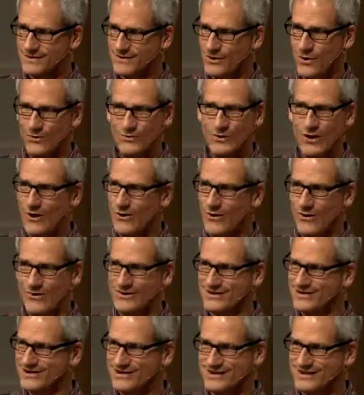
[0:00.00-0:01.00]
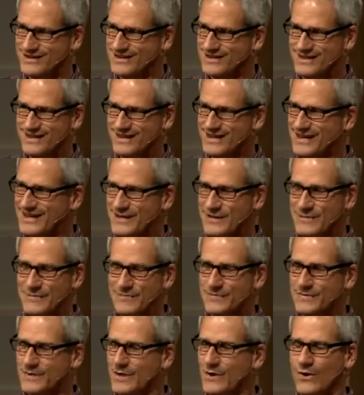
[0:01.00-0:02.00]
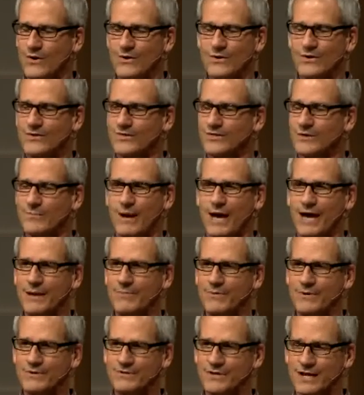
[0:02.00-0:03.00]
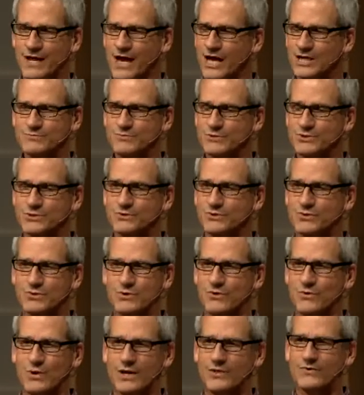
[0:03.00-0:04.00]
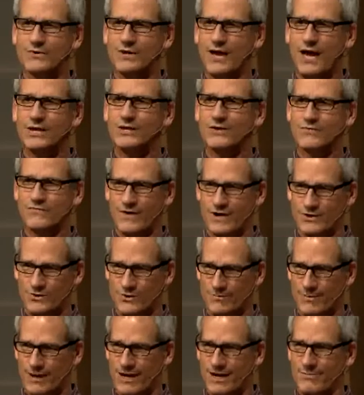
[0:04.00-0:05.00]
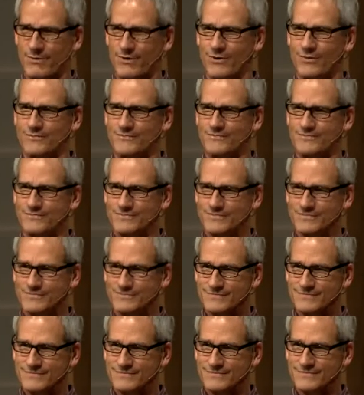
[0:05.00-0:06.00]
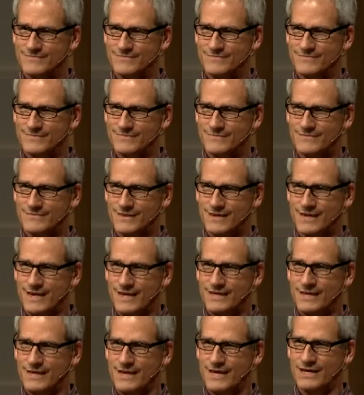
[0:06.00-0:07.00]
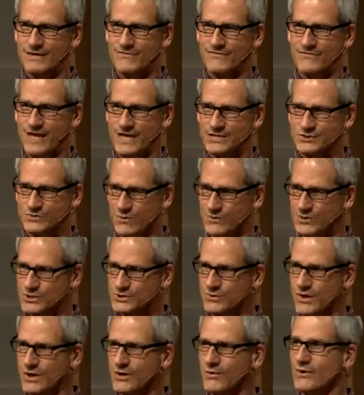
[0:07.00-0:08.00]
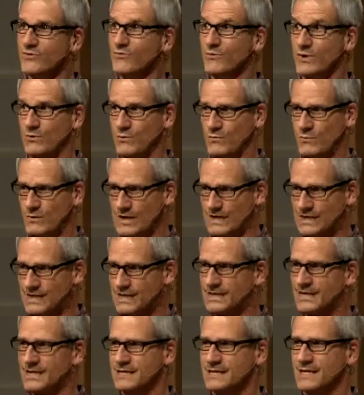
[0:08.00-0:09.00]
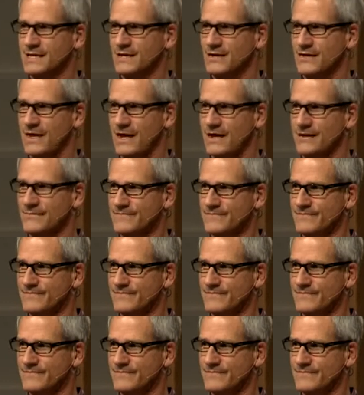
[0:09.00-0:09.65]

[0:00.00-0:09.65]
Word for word: Oh, no. No, the Bible, the gospel is true whether or not you've read your Bible. And, and if that's what we struggle with, we really need to hear that.